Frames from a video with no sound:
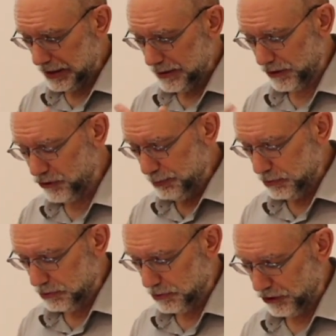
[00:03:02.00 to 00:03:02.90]
going to
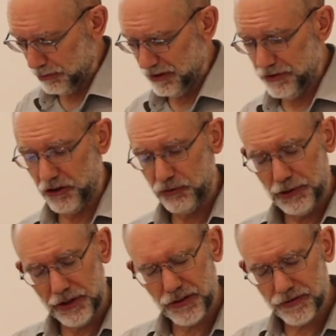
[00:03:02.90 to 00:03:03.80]
explore some of this,
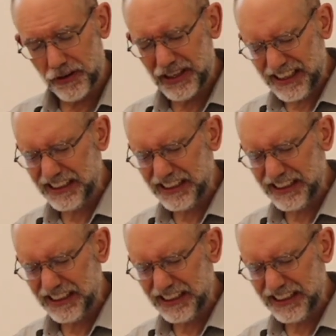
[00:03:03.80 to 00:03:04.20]
but there's very